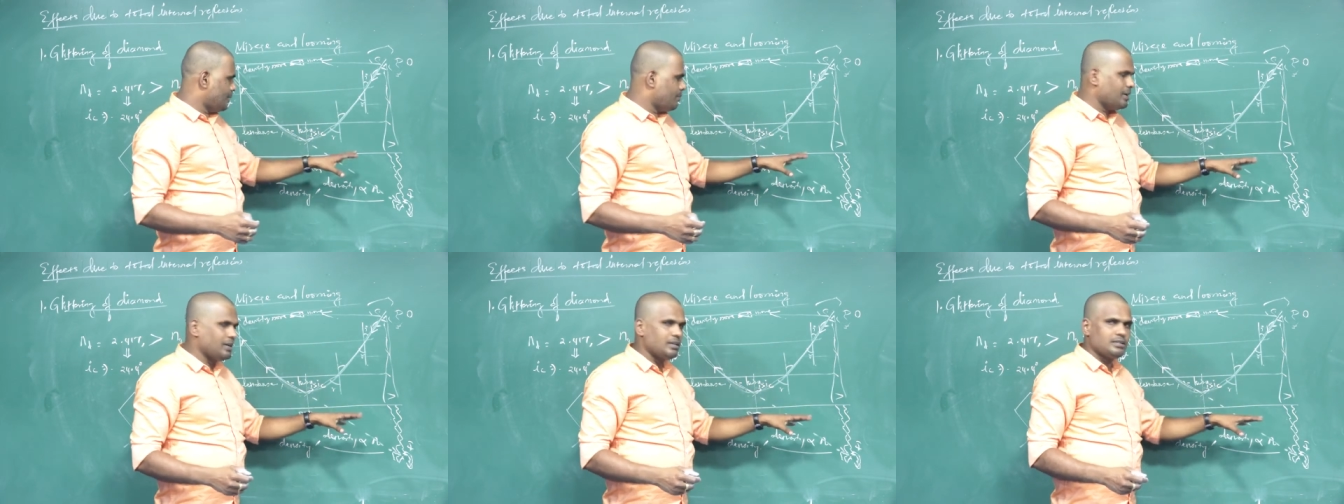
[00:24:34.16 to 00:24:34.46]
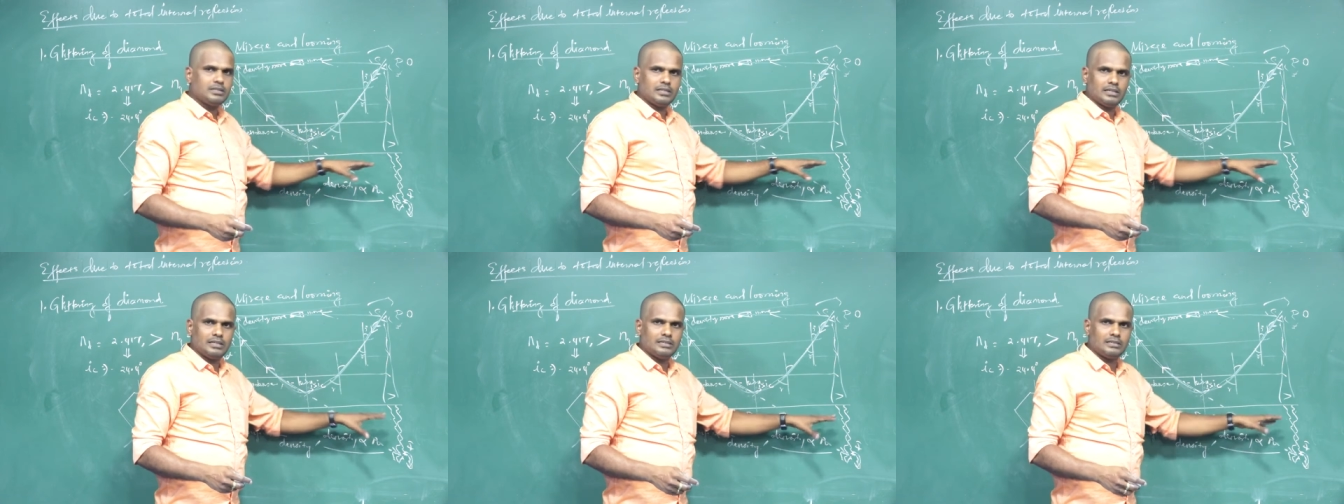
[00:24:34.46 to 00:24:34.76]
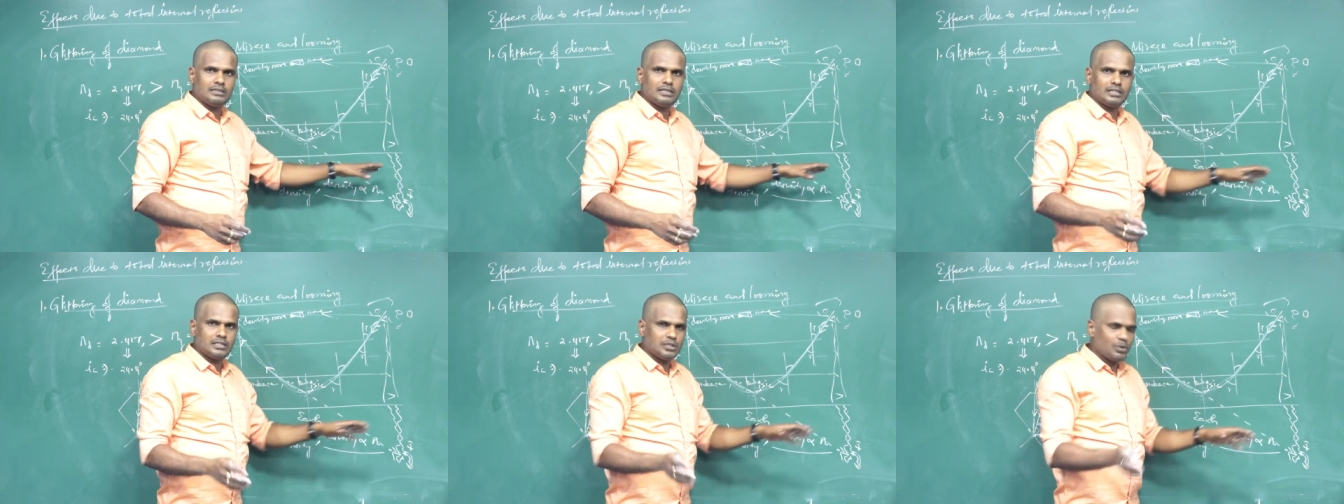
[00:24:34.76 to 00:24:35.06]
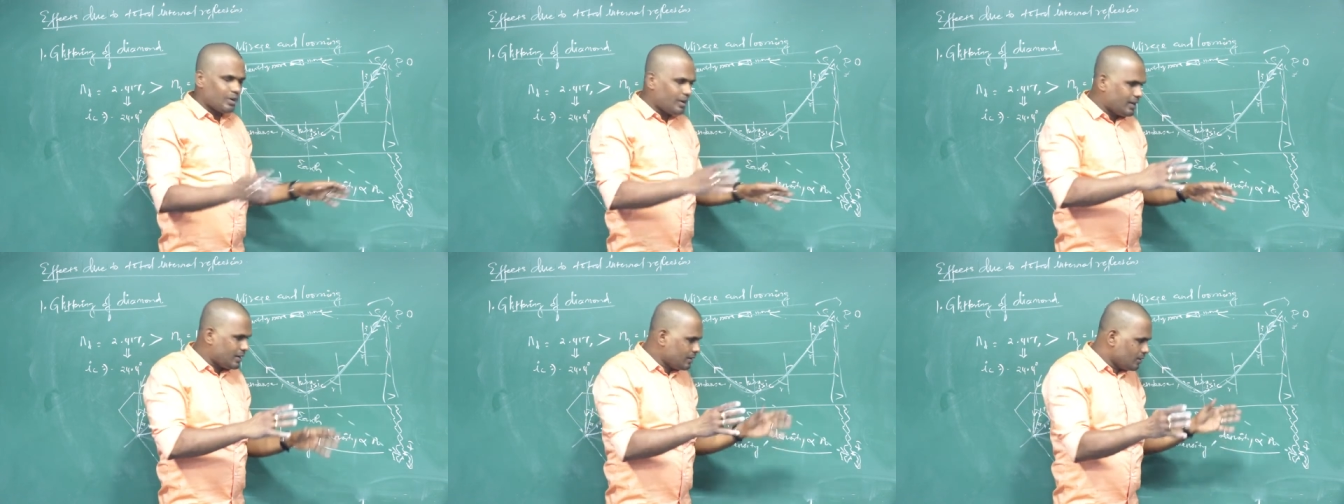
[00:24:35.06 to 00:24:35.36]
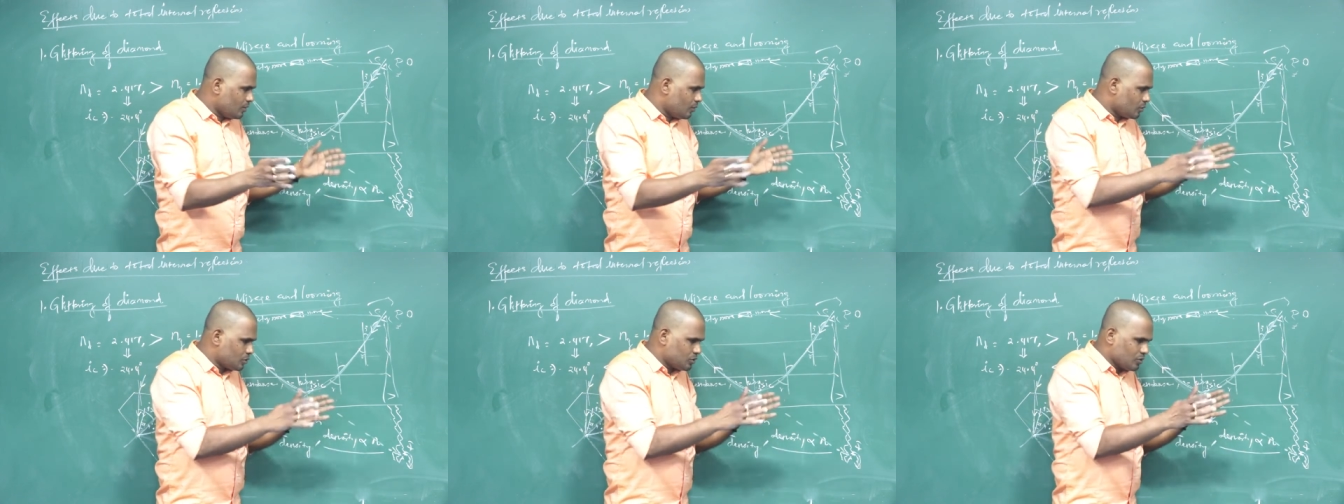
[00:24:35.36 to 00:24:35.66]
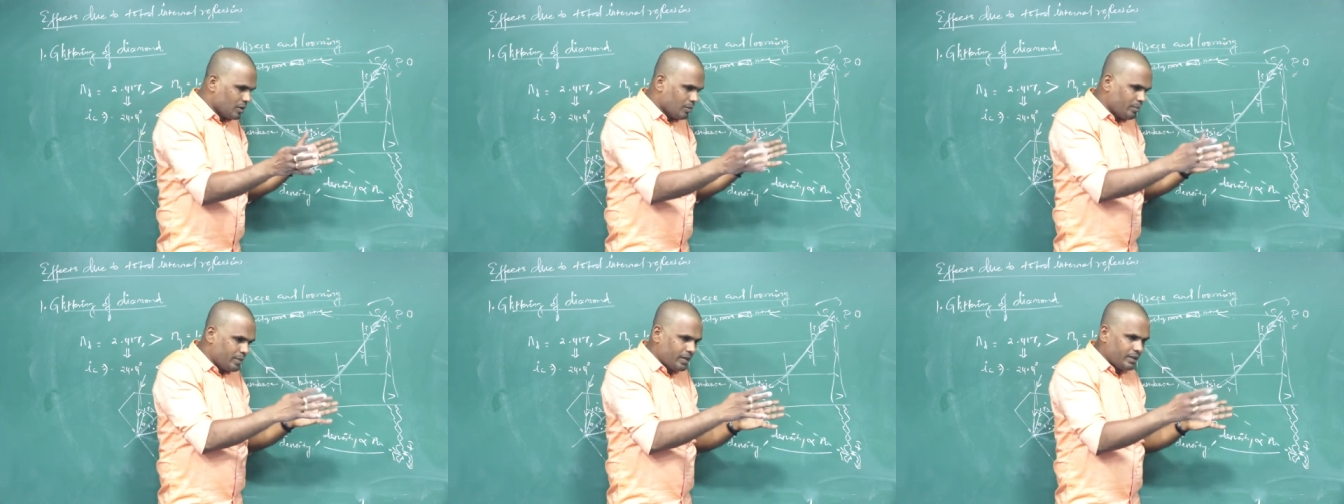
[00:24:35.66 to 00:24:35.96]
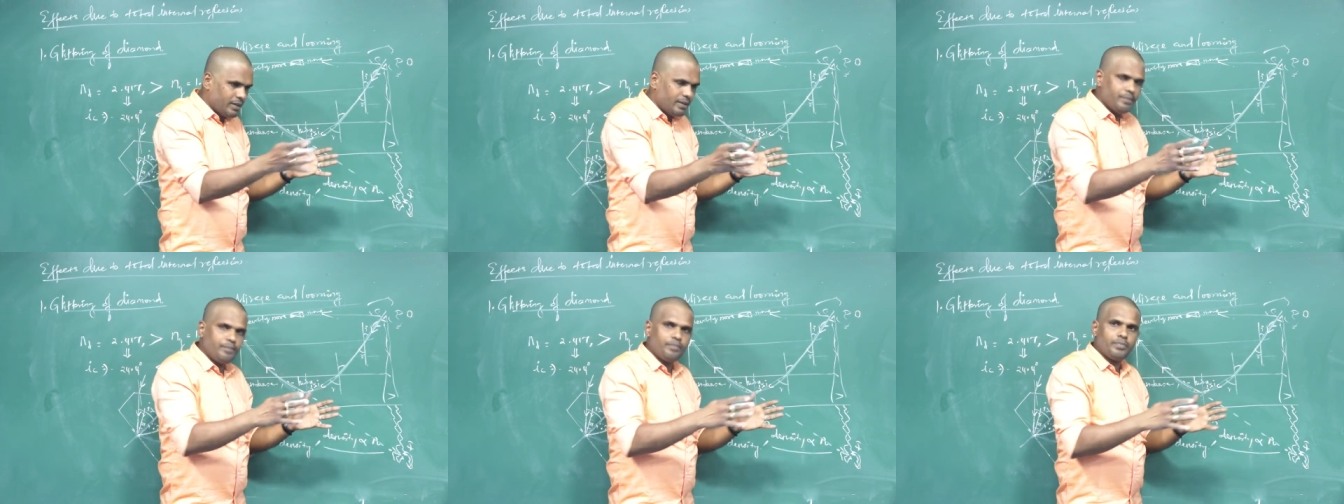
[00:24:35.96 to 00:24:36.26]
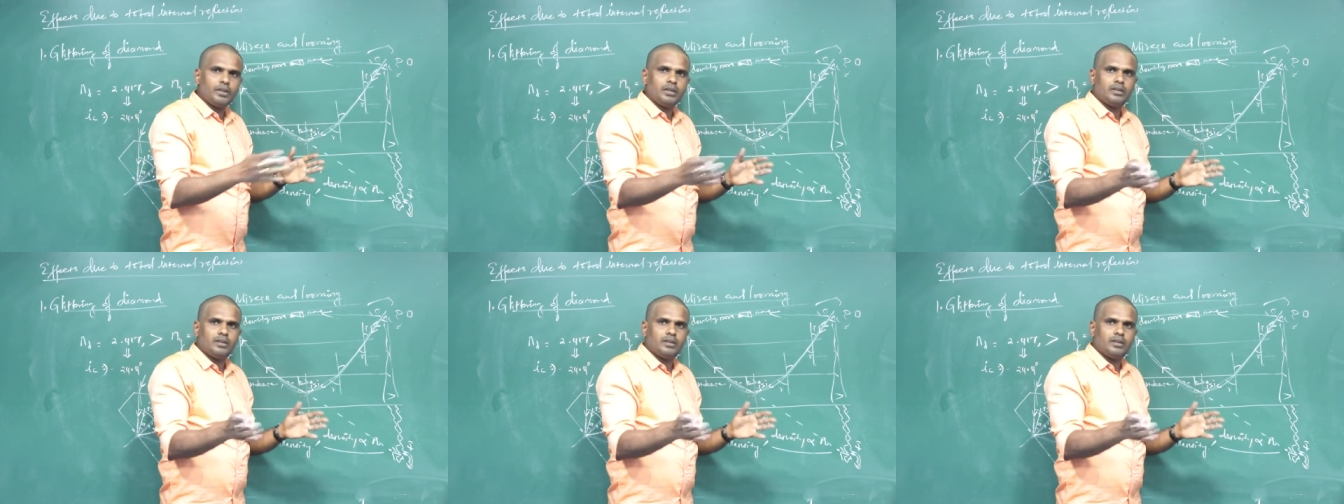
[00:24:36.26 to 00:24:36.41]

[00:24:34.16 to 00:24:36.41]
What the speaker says: image in such a way which will be